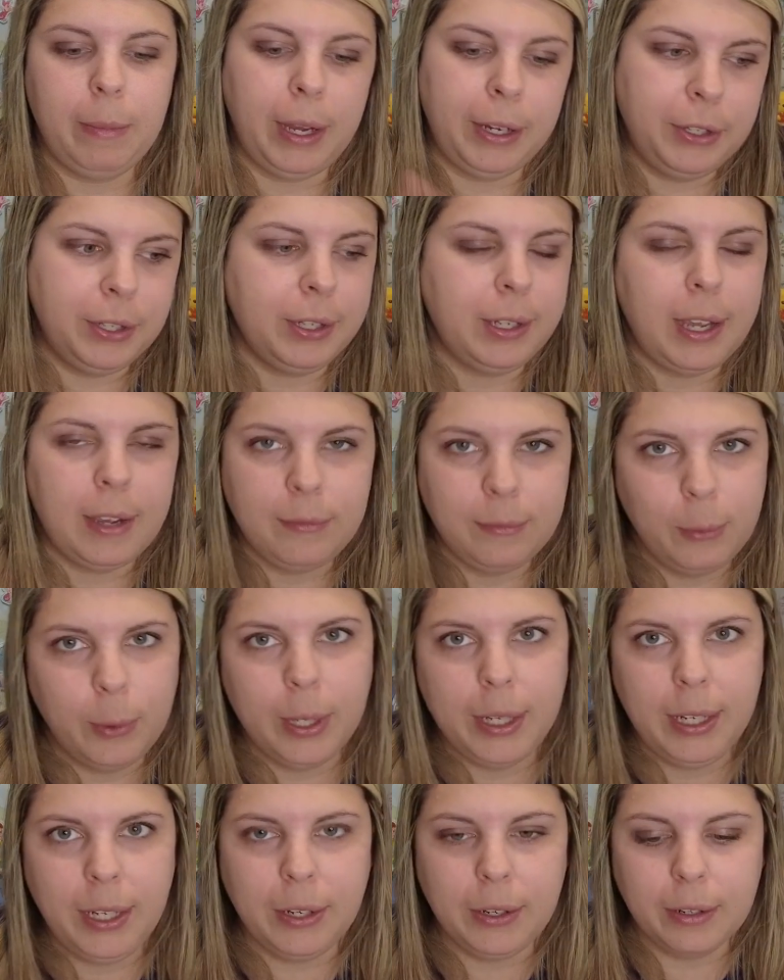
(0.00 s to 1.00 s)
I just have
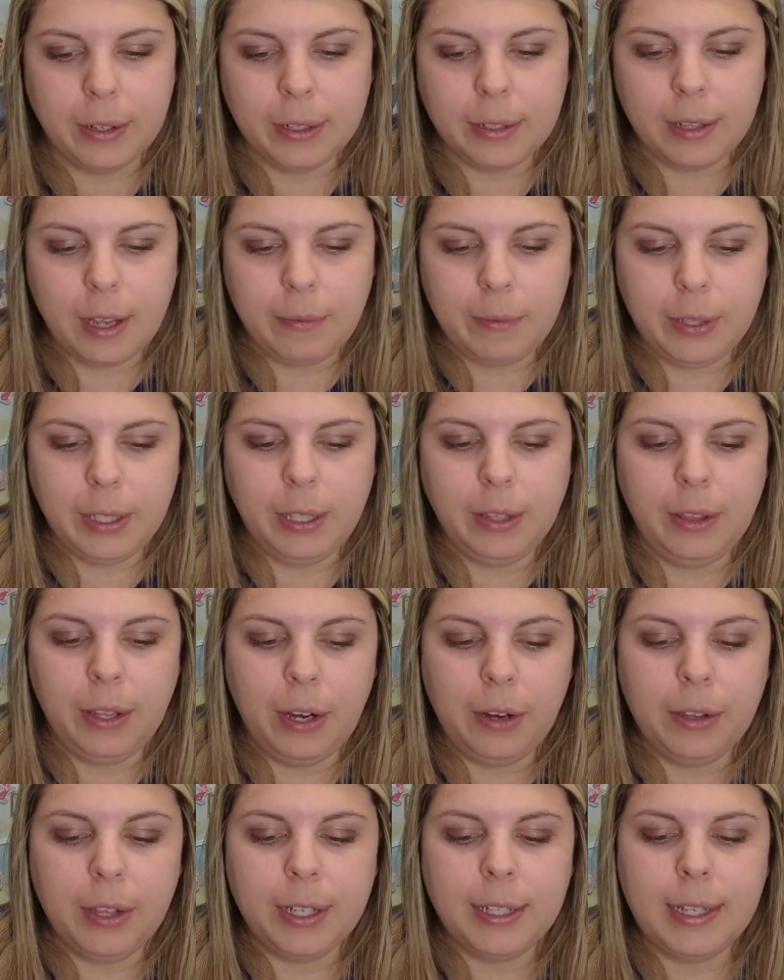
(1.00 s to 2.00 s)
one here because obviously
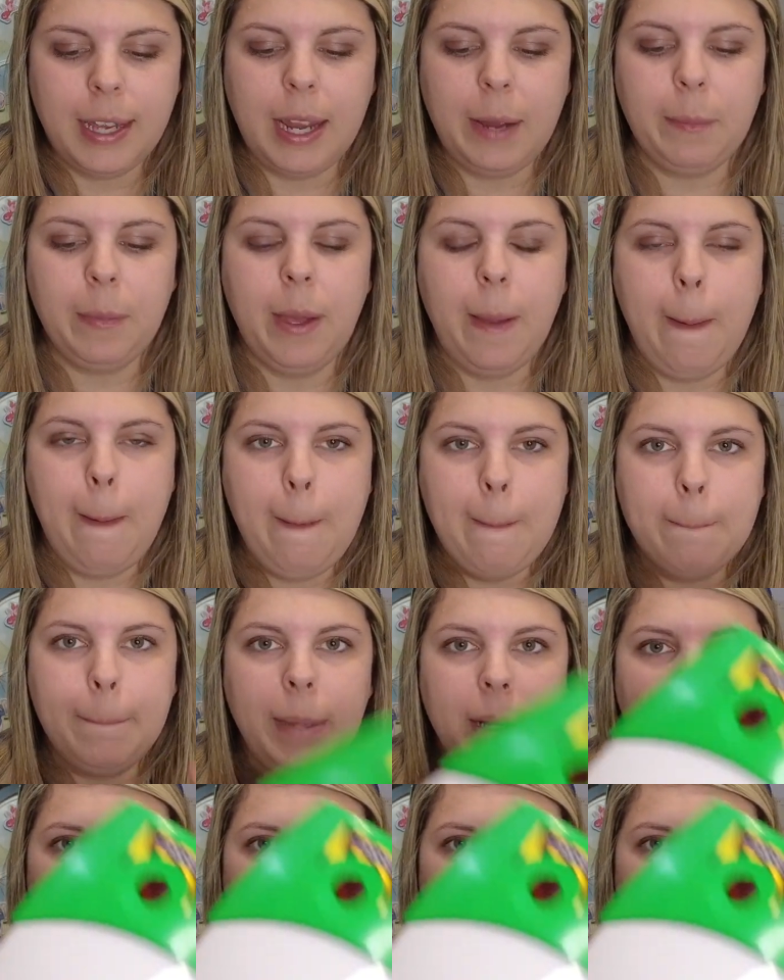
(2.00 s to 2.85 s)
they're the same, but